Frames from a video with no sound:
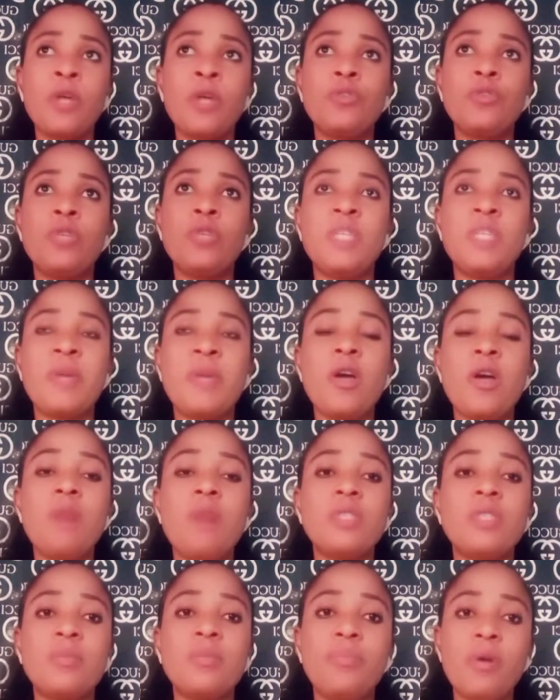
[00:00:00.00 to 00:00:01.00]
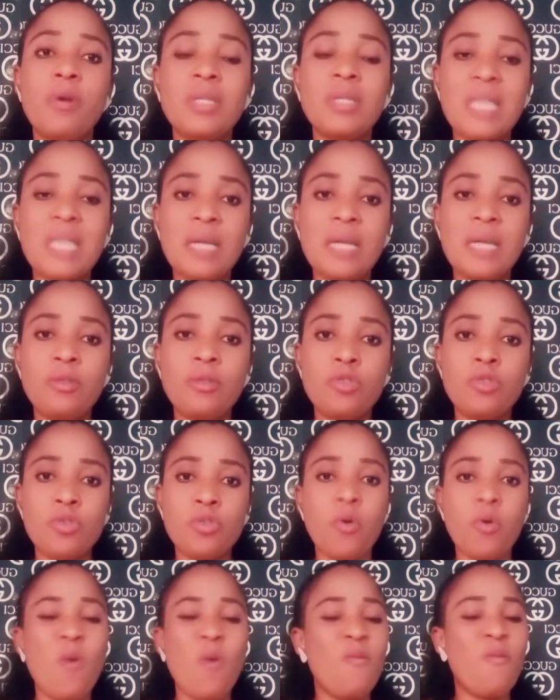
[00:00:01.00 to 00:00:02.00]
So it becomes important
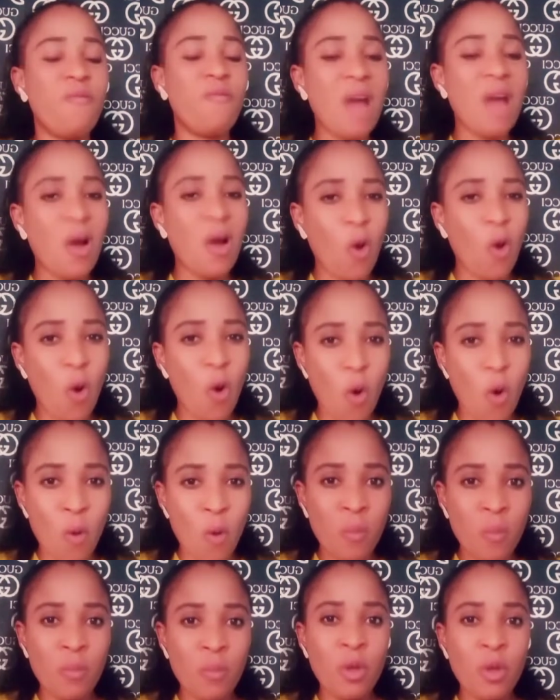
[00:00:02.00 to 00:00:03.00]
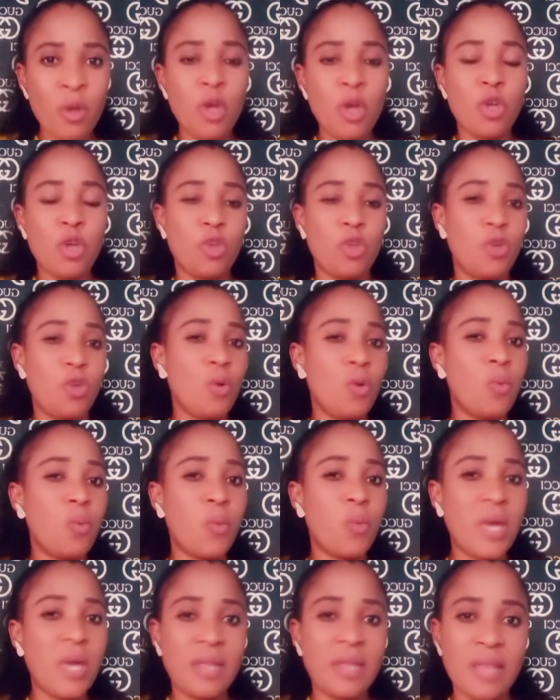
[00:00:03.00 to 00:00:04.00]
to overcome your
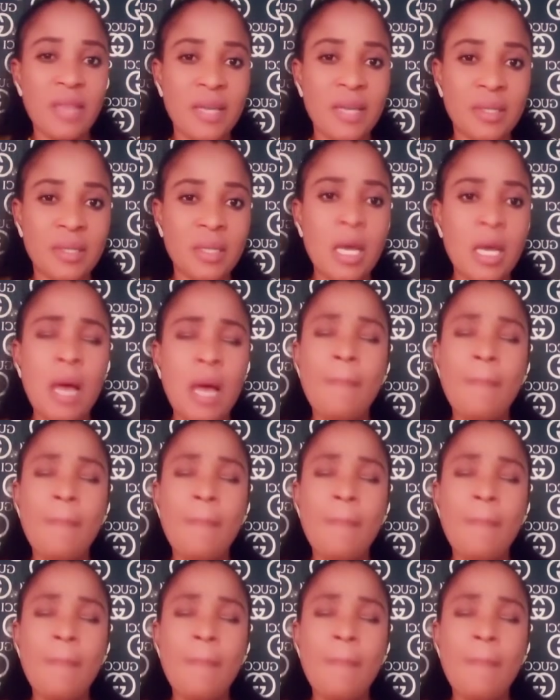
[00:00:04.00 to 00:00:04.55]
weakness.